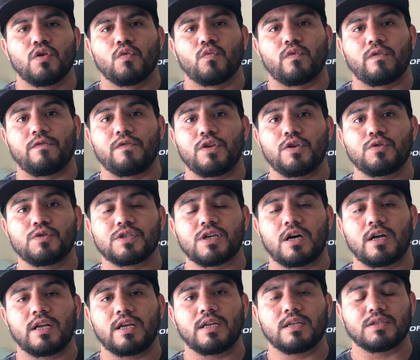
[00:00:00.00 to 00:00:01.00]
reviews
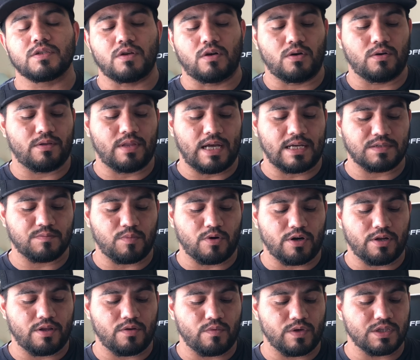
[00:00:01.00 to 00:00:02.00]
on it. So that's part
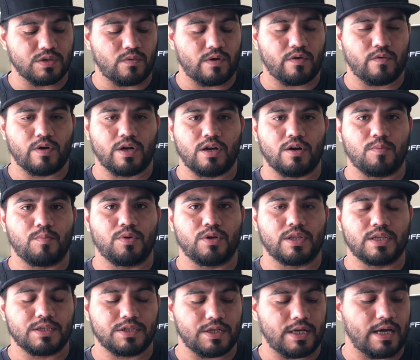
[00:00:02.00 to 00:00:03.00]
of the reason why I wanted to put
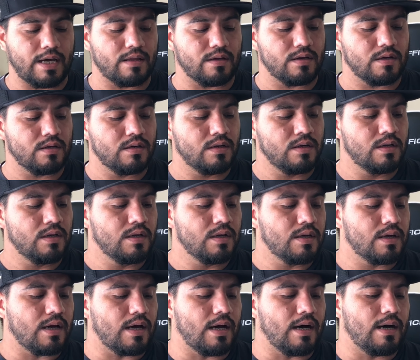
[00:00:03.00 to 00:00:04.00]
this together.
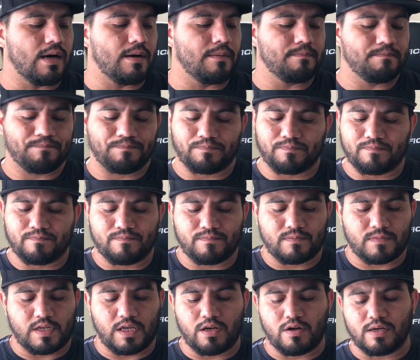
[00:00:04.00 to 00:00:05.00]

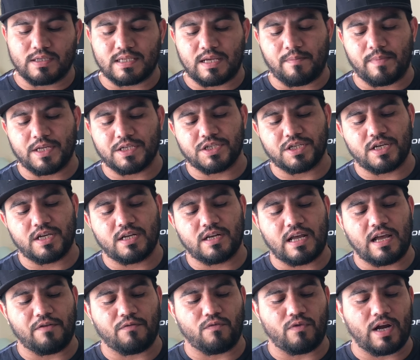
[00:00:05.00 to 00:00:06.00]
As I mentioned,
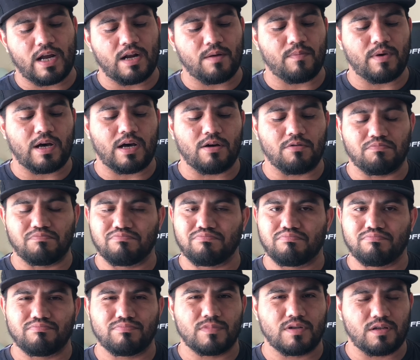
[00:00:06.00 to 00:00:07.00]
I've ran about
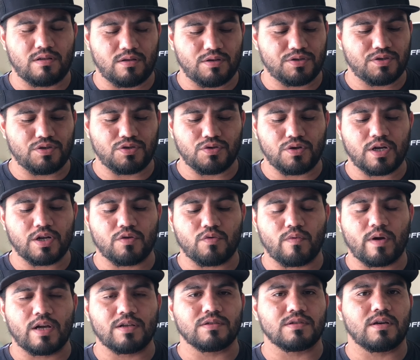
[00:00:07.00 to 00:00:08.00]
close to 200
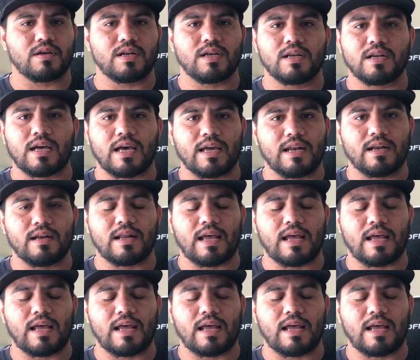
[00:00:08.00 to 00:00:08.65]
rounds on it. I didn't